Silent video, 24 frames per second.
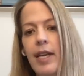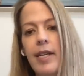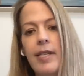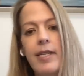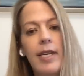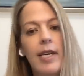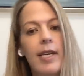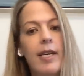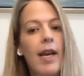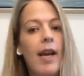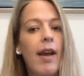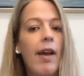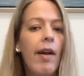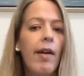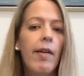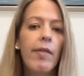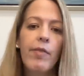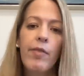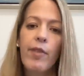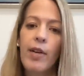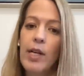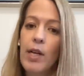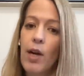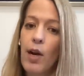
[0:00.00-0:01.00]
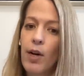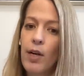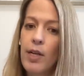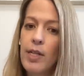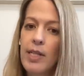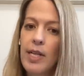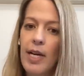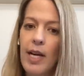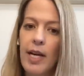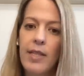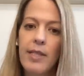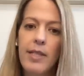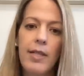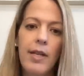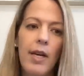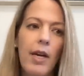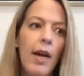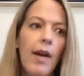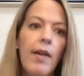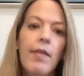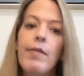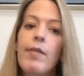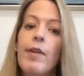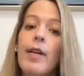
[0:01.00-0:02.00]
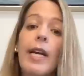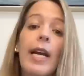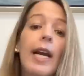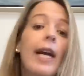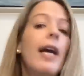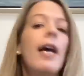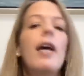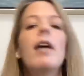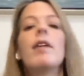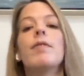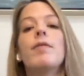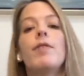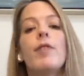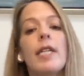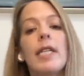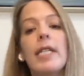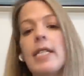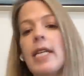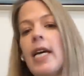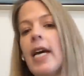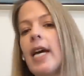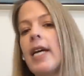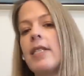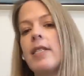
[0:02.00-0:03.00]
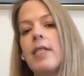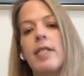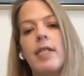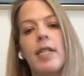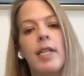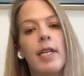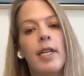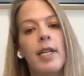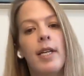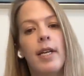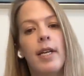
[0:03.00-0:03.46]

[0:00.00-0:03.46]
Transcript: They did every heart test, every test